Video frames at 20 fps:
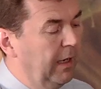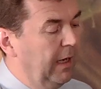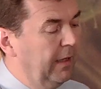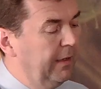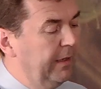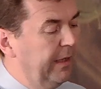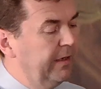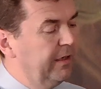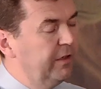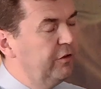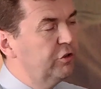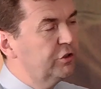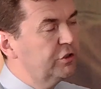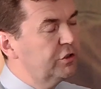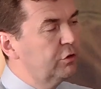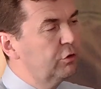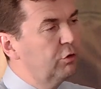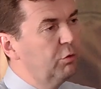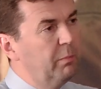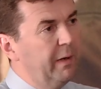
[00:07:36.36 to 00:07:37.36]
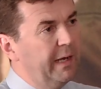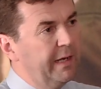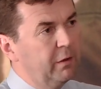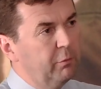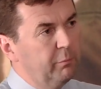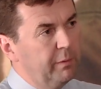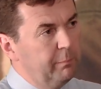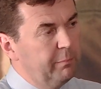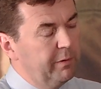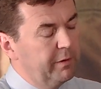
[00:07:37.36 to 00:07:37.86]
And Eddie, just to go back a
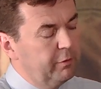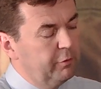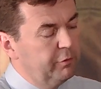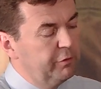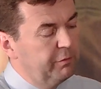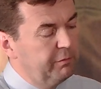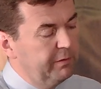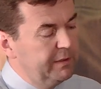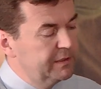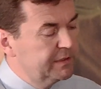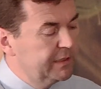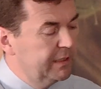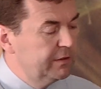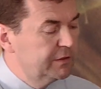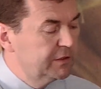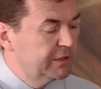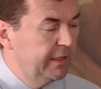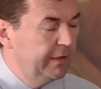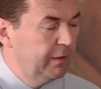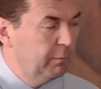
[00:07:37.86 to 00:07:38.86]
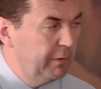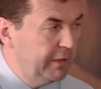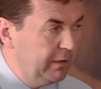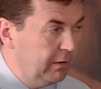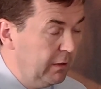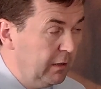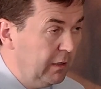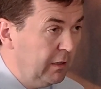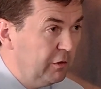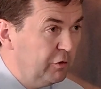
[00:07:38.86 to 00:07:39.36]
wee bit on the research side, I mean,
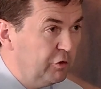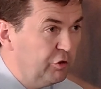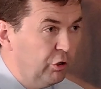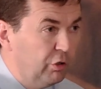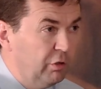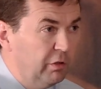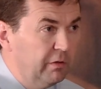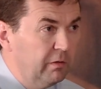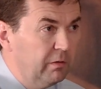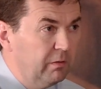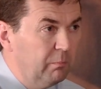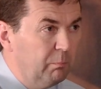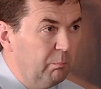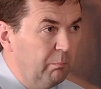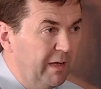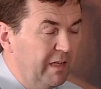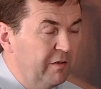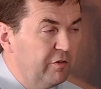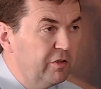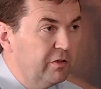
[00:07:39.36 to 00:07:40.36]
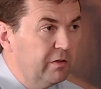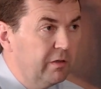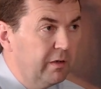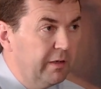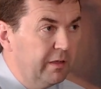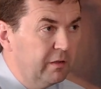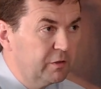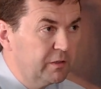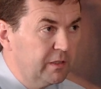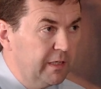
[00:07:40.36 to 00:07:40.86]
Sean mentioned that
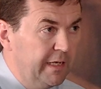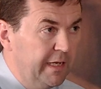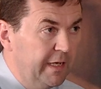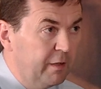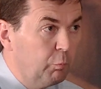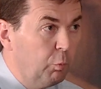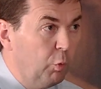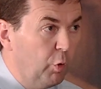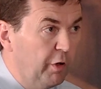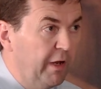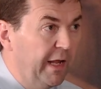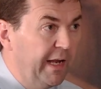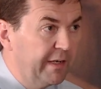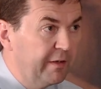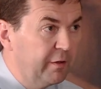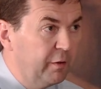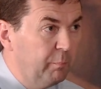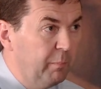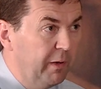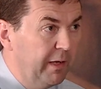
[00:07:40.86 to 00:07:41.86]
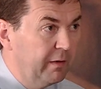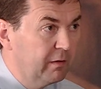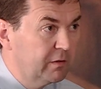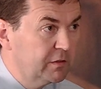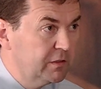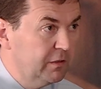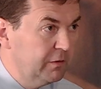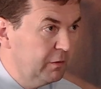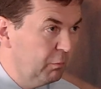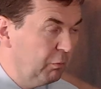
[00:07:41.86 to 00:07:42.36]
he had 1 hectare paddocks
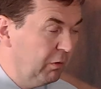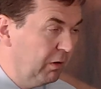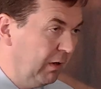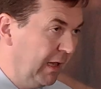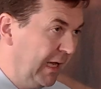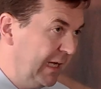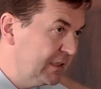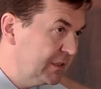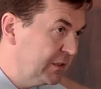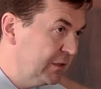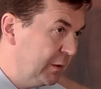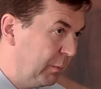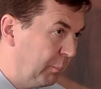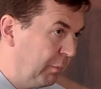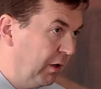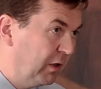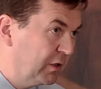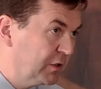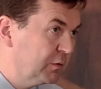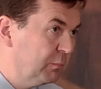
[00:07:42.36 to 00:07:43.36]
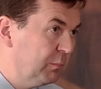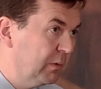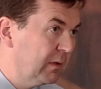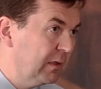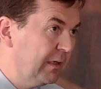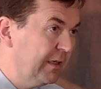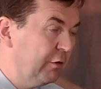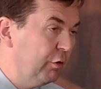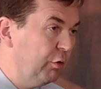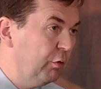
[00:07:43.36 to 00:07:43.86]
and they were lasting
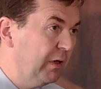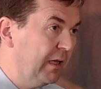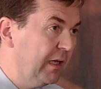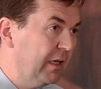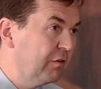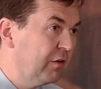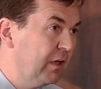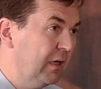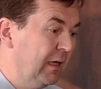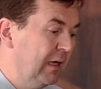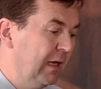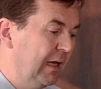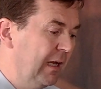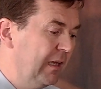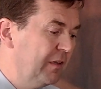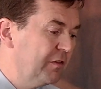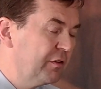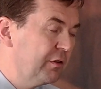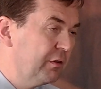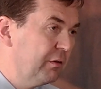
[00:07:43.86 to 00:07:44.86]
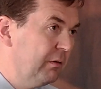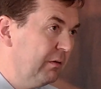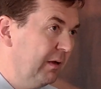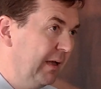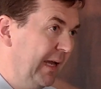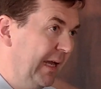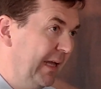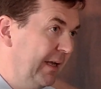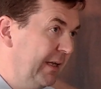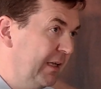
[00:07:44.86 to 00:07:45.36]
approximately 2 days. Is there
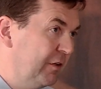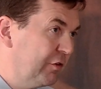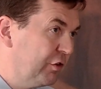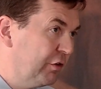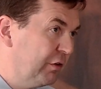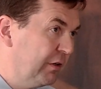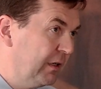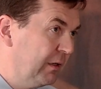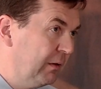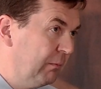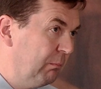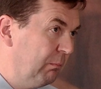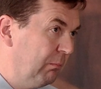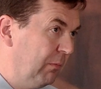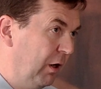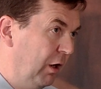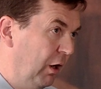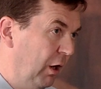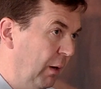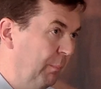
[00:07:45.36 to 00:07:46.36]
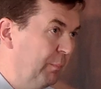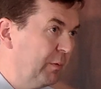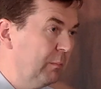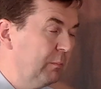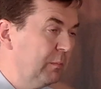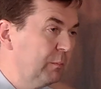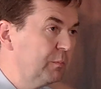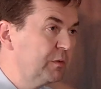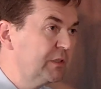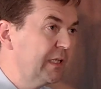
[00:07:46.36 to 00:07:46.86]
any sort of
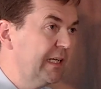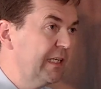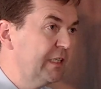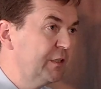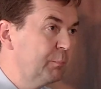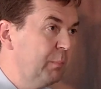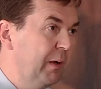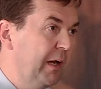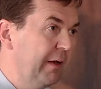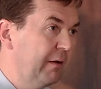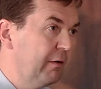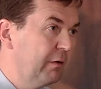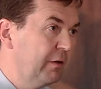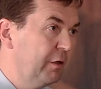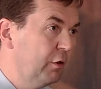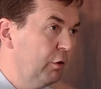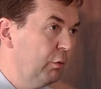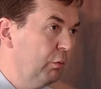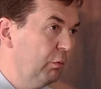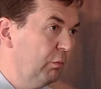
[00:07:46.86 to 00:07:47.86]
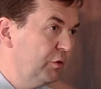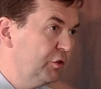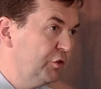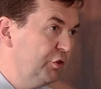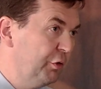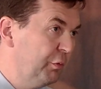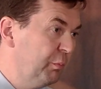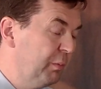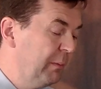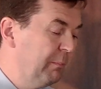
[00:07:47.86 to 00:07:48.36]
optimum size paddock? You know,
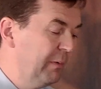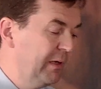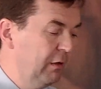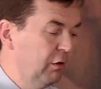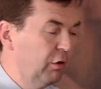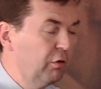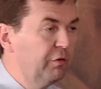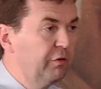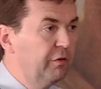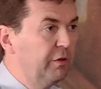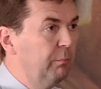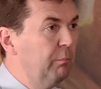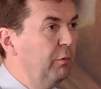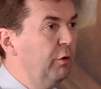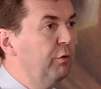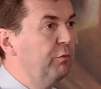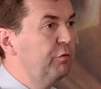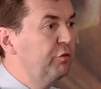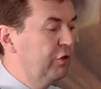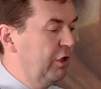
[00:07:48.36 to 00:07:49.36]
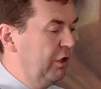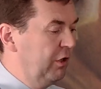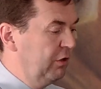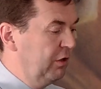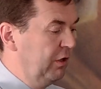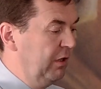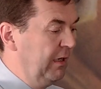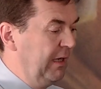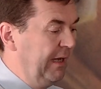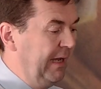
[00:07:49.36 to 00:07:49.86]
should we be looking to move
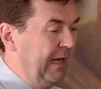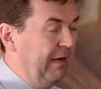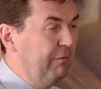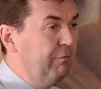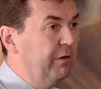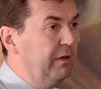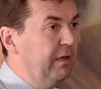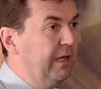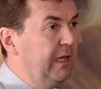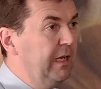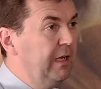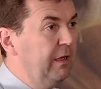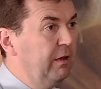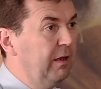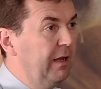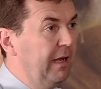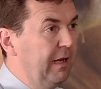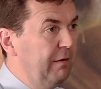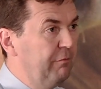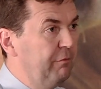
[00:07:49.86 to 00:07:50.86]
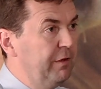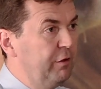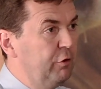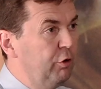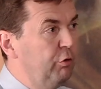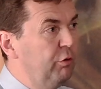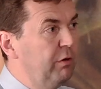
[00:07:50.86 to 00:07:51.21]
stock every day, every 2